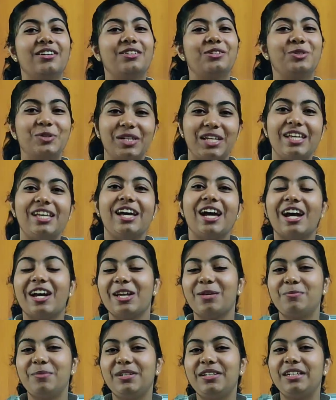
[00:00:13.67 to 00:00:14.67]
Today
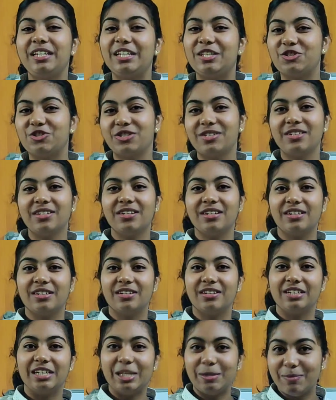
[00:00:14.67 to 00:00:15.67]
I will be teaching
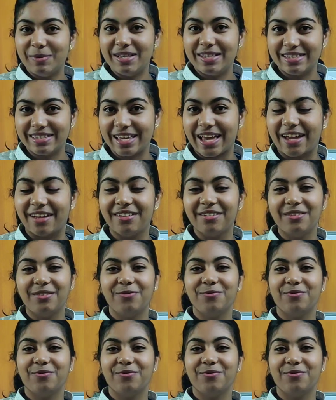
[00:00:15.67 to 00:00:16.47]
DBSCAN.